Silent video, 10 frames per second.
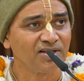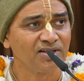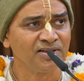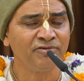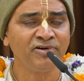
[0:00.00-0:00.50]

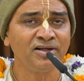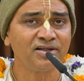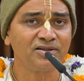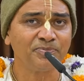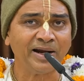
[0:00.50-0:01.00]
they
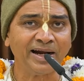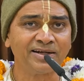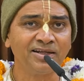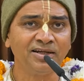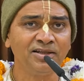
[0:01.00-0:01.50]
were
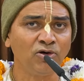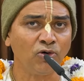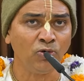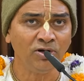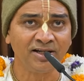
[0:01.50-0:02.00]
practically the
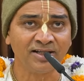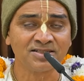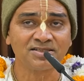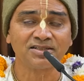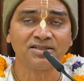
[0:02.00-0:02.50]

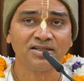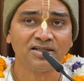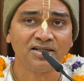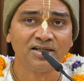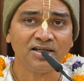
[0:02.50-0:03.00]
oldest,
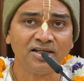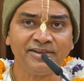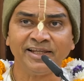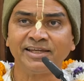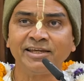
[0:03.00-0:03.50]

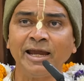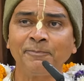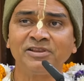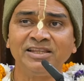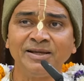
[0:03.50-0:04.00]
they
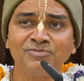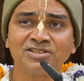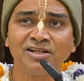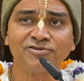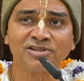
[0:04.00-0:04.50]
kept
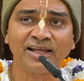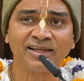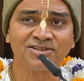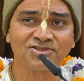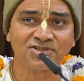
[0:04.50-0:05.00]
themselves
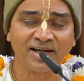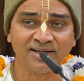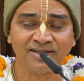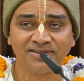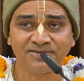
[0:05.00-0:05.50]
like a
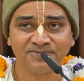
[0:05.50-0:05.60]
child.